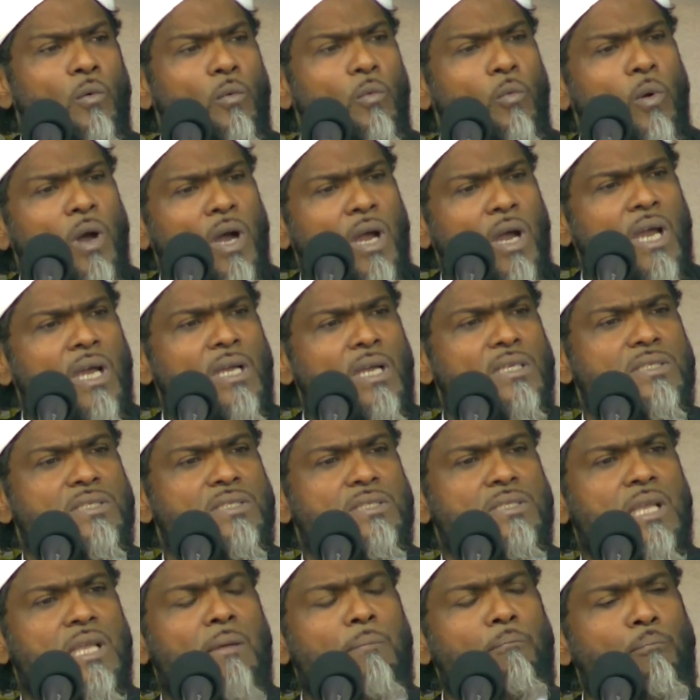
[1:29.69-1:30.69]

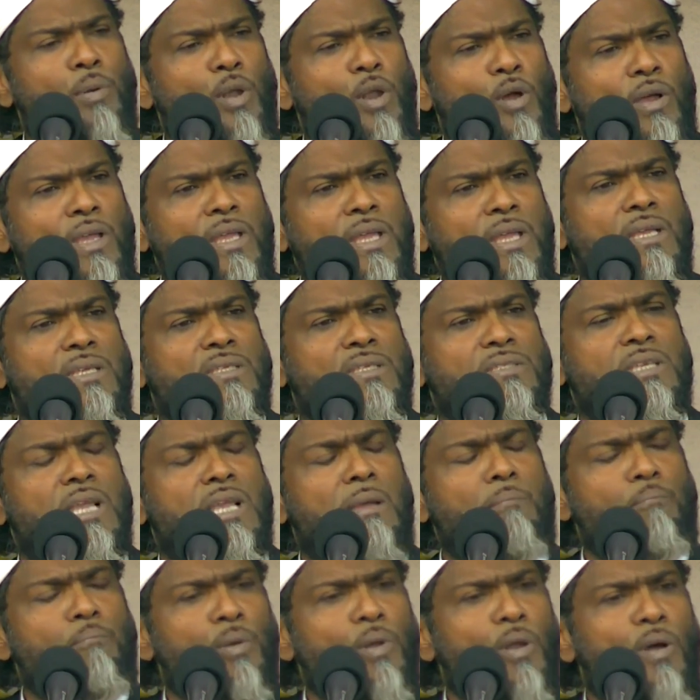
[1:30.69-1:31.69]
Workers, employees,
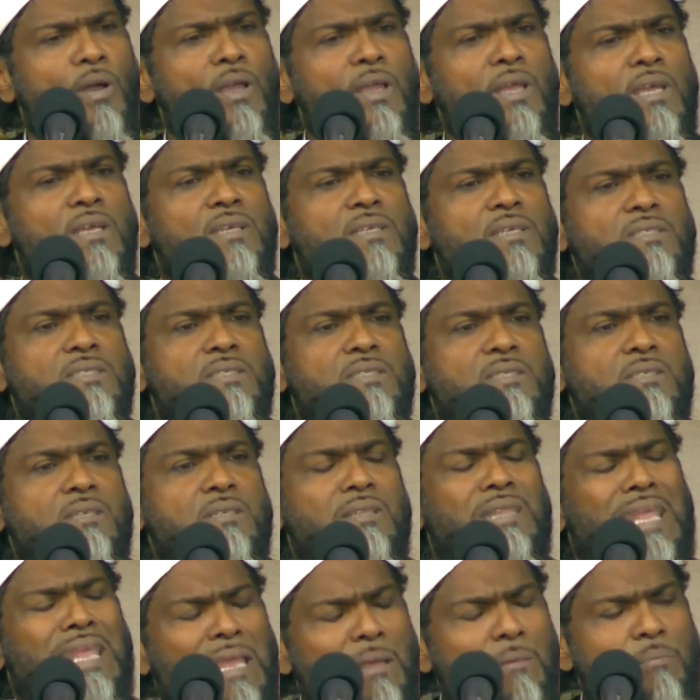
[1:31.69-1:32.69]
employers,
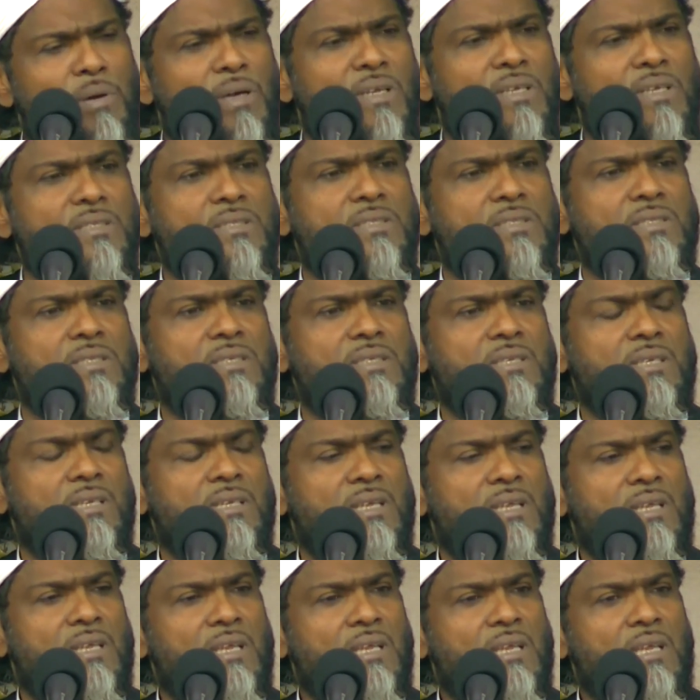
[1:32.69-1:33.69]
neighbors.
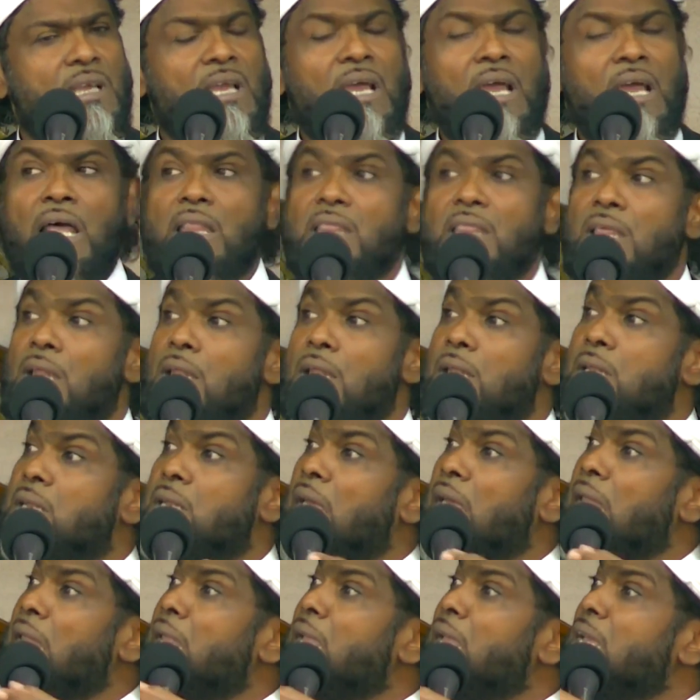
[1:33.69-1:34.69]
And then
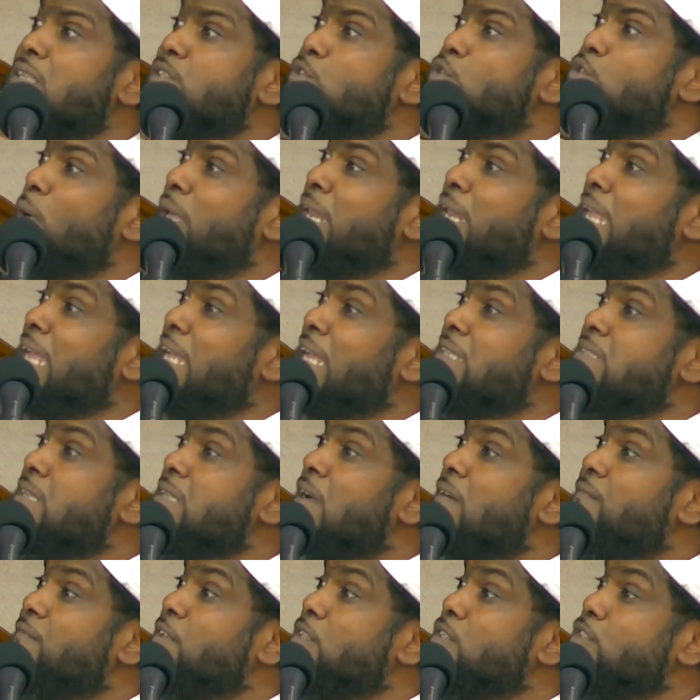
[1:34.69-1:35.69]
10 years, 20 years
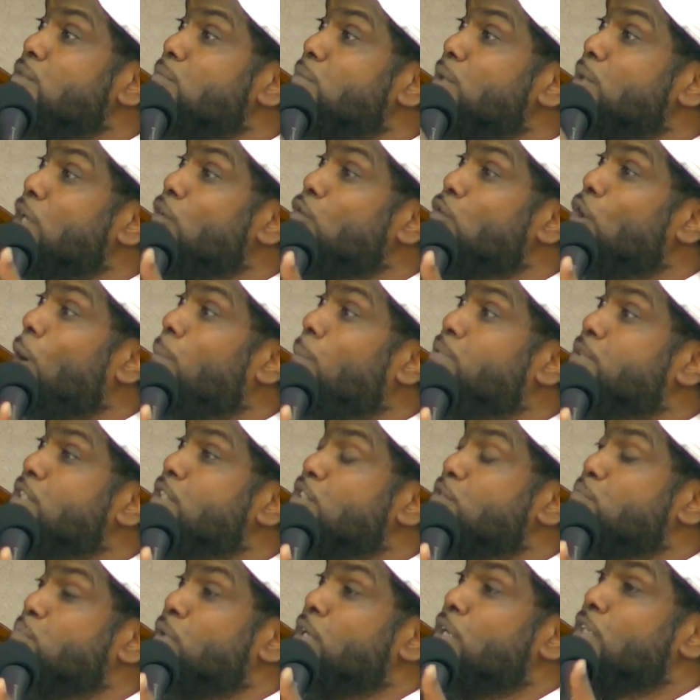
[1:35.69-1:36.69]
after somebody robs
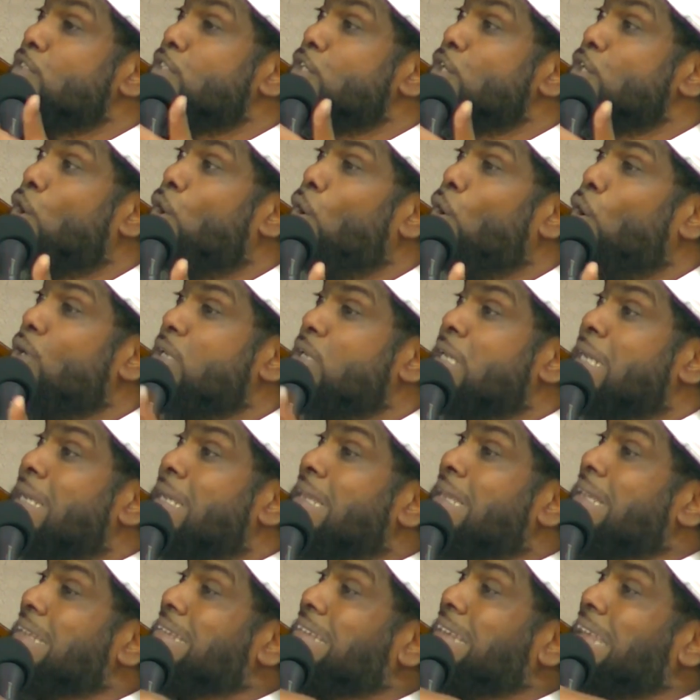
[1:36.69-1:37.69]
us, put us in court,
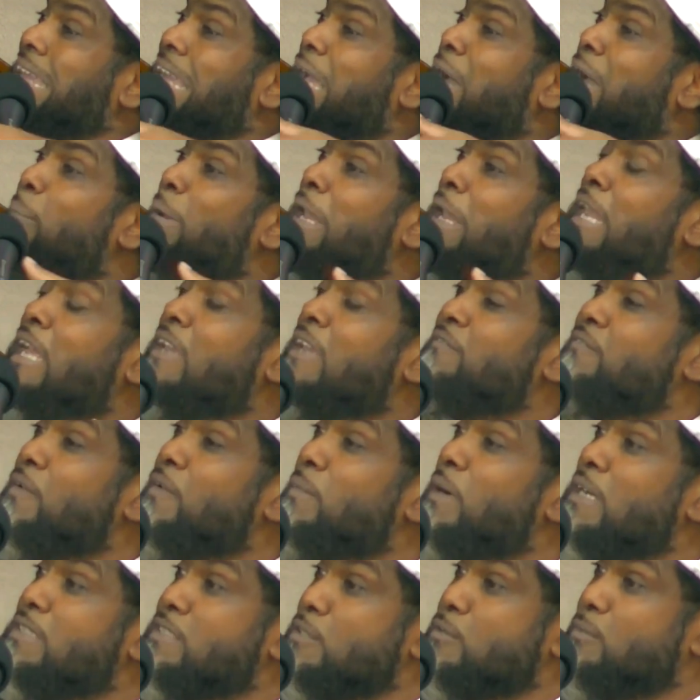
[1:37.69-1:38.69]
take $1 million
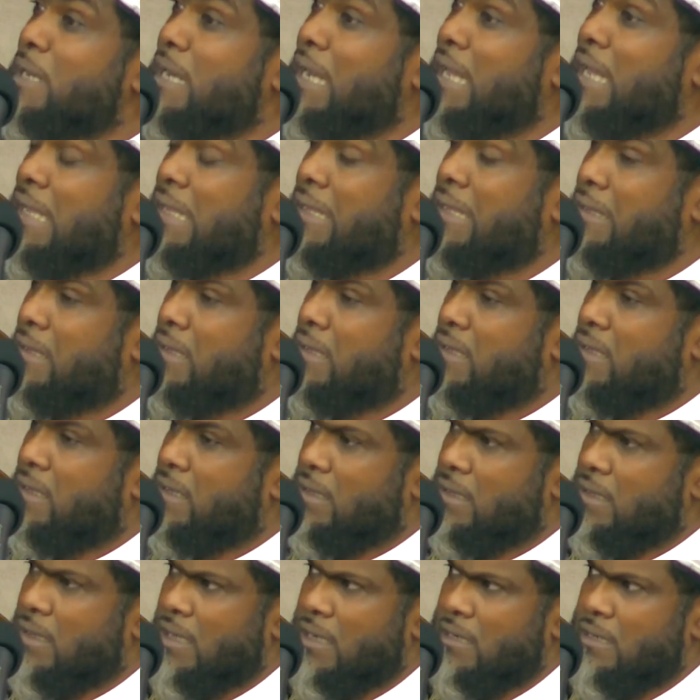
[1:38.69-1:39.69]
from us, and we're like,
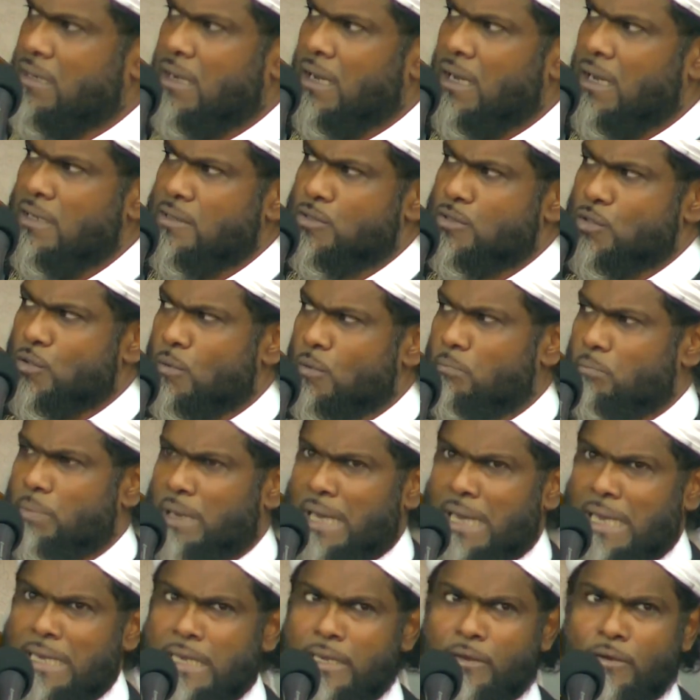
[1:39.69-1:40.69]
that guy's so
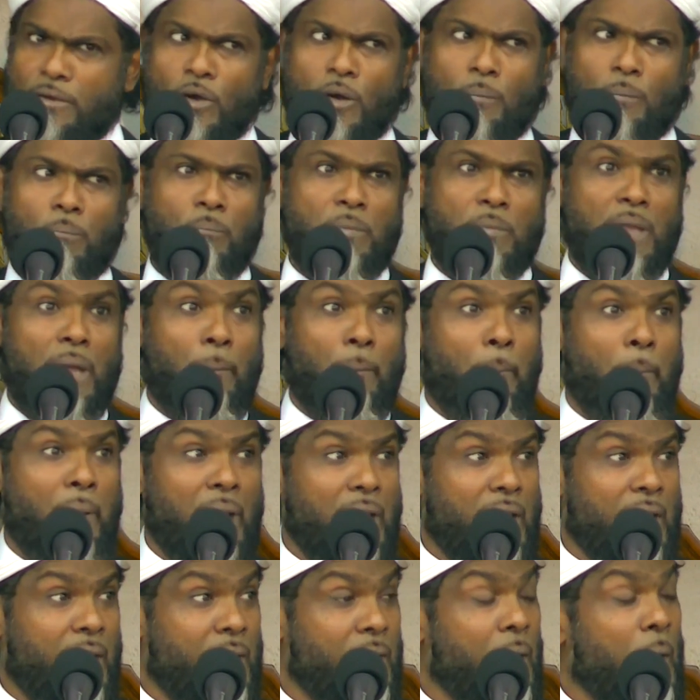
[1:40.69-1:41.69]
bad, he robbed me $1
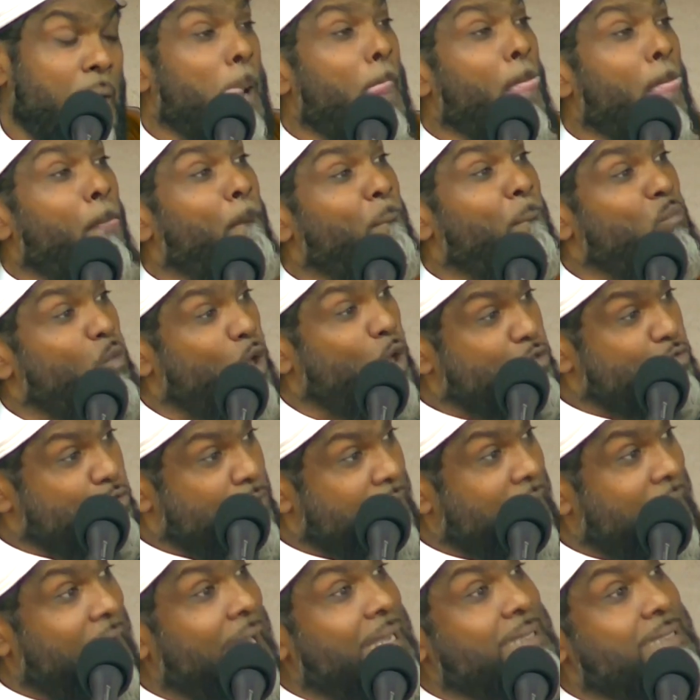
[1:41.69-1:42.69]
million. Not
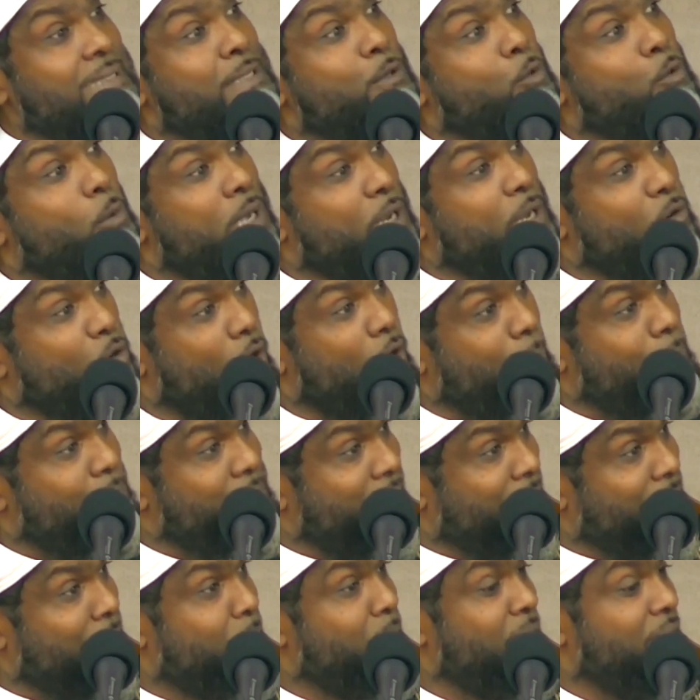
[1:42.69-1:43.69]
realizing we
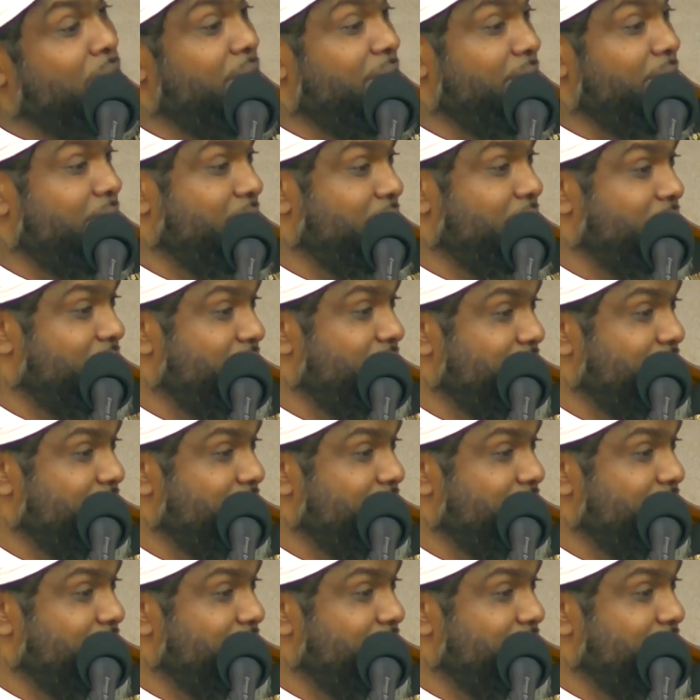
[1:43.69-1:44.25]
robbed 10 million.